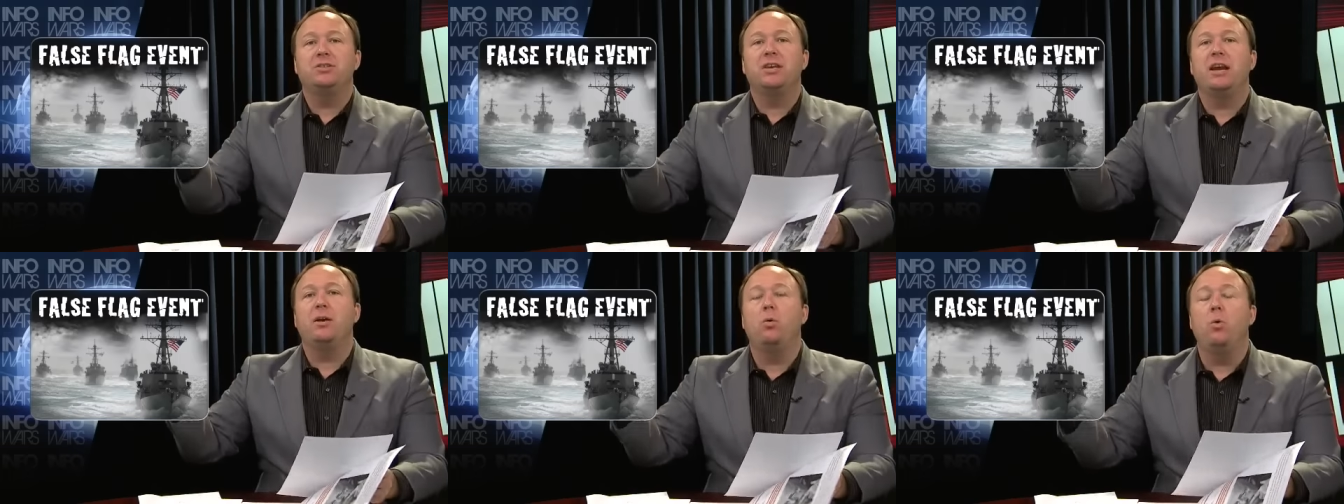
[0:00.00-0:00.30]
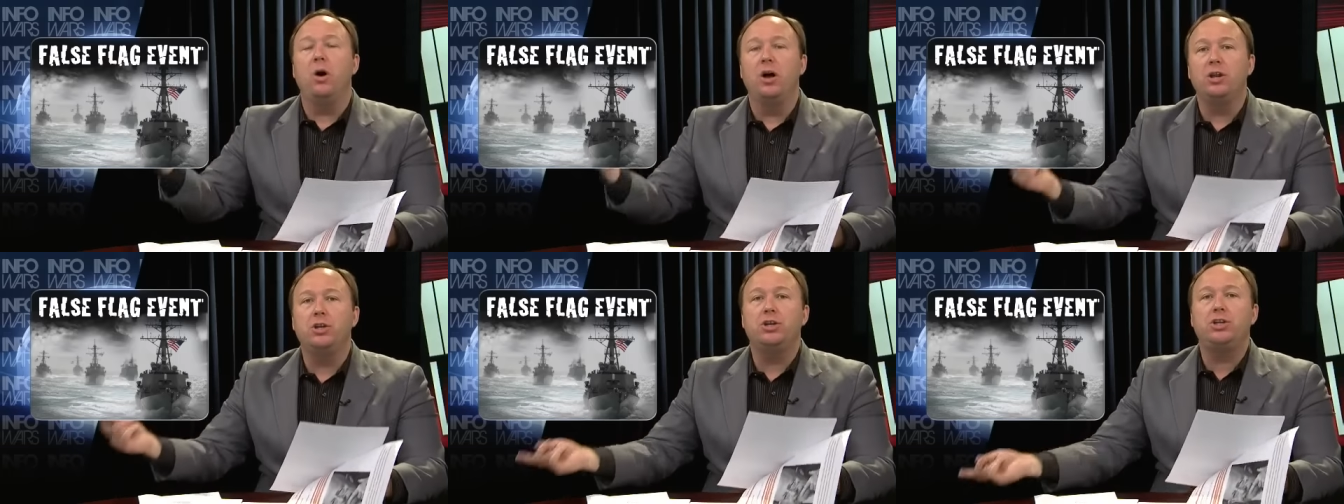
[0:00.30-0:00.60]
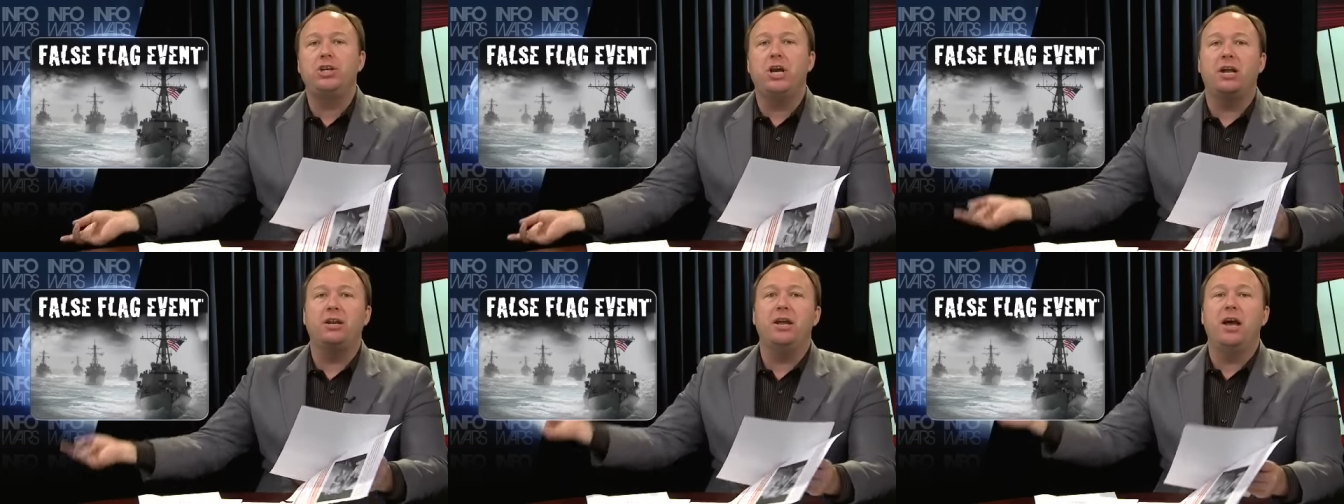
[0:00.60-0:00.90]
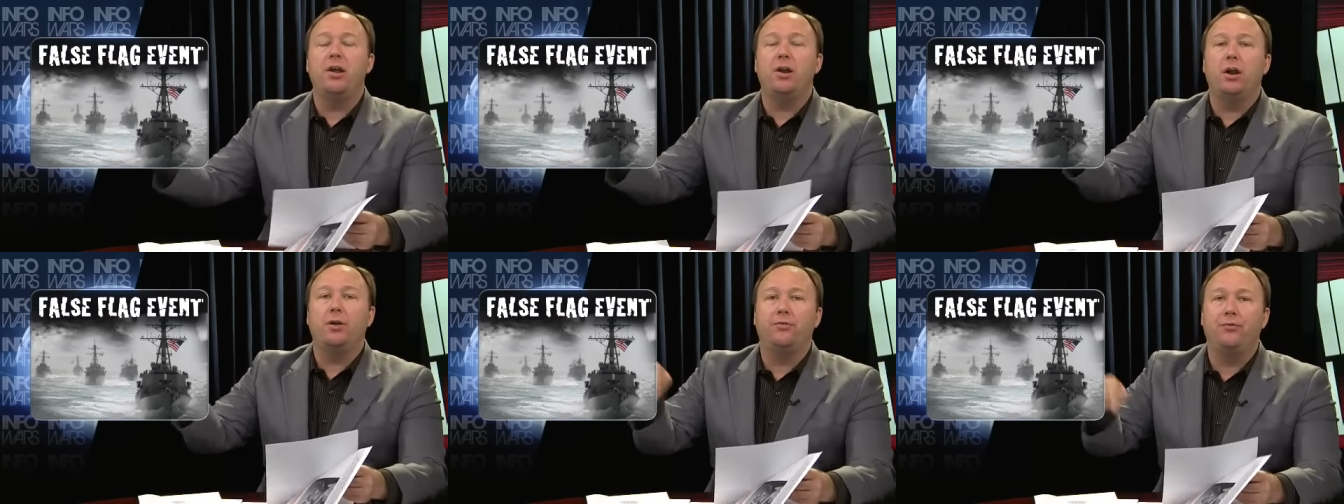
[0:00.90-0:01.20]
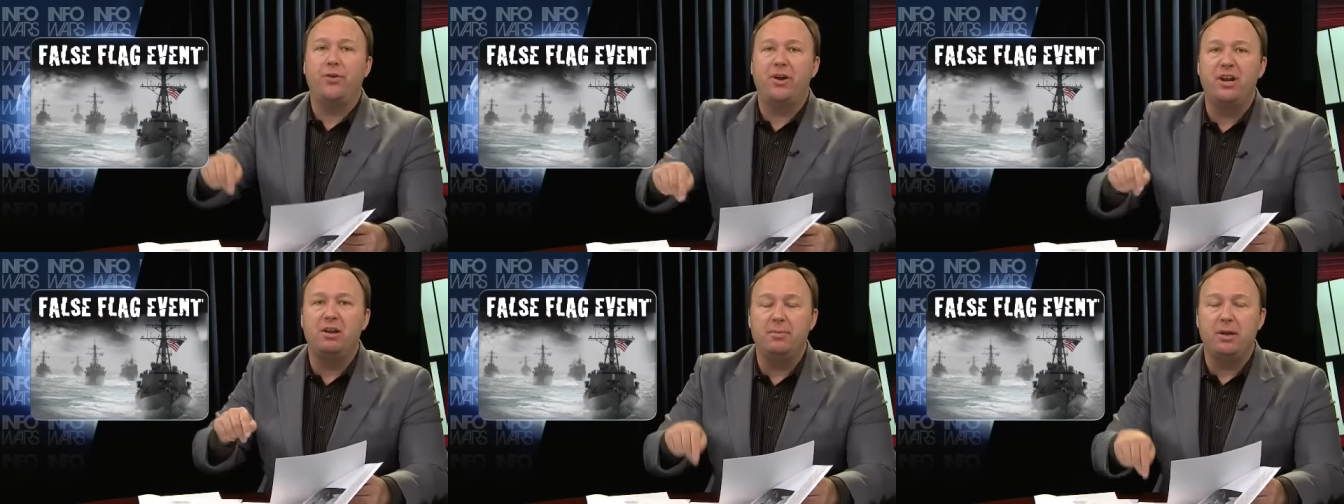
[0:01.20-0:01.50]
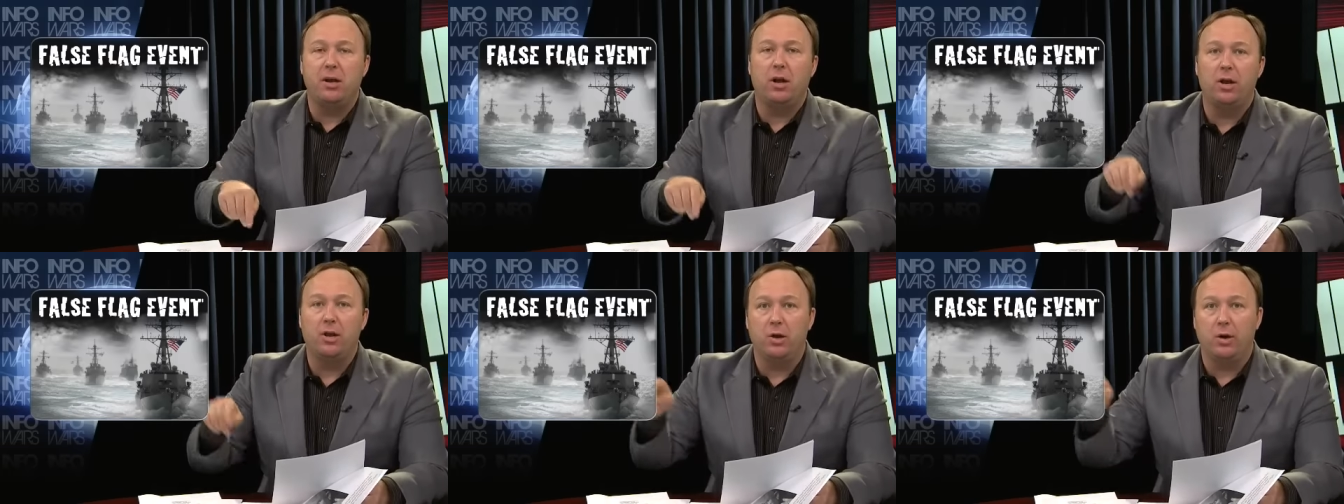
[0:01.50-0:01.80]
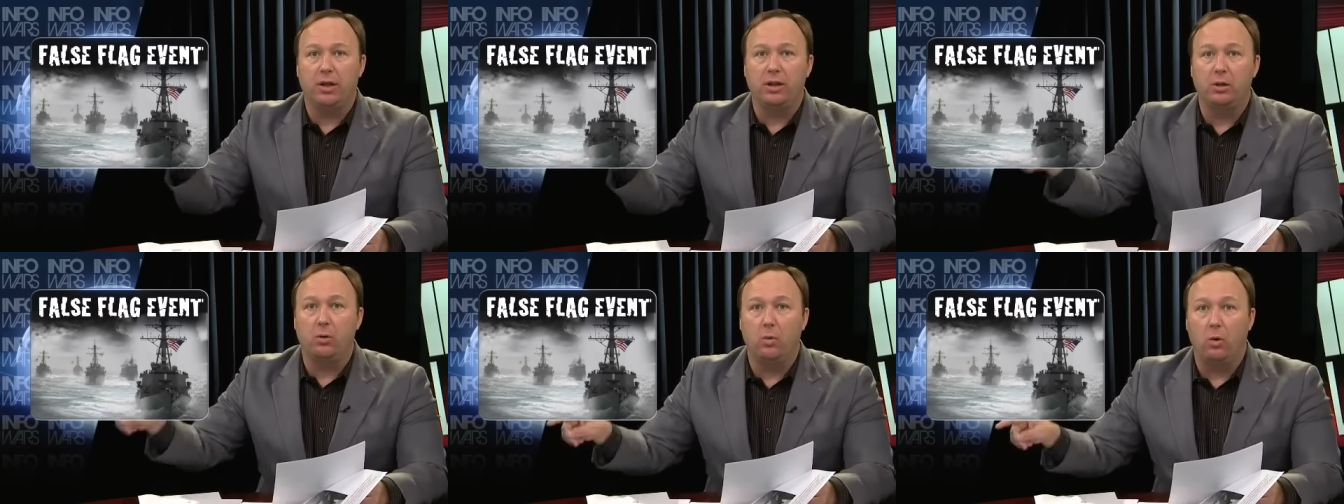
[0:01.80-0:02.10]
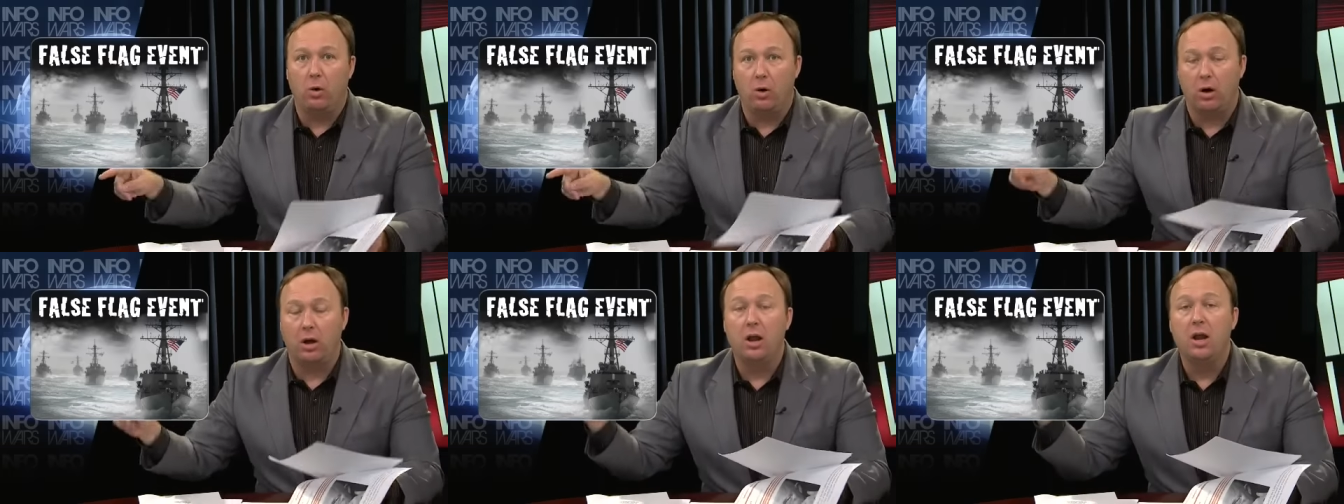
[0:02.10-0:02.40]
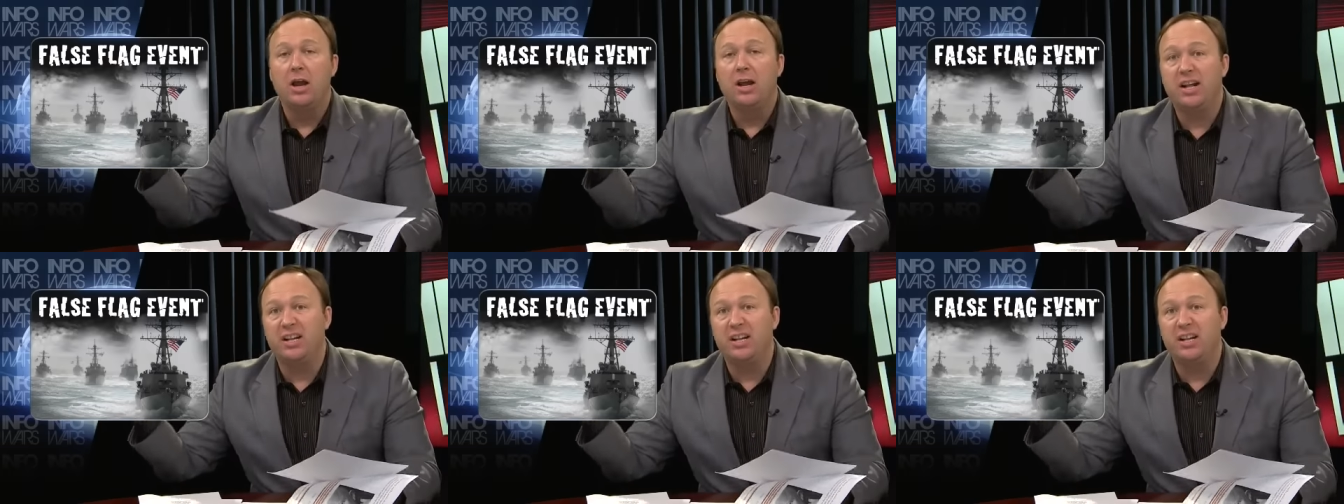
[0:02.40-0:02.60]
they want to shut down our freedom here during the war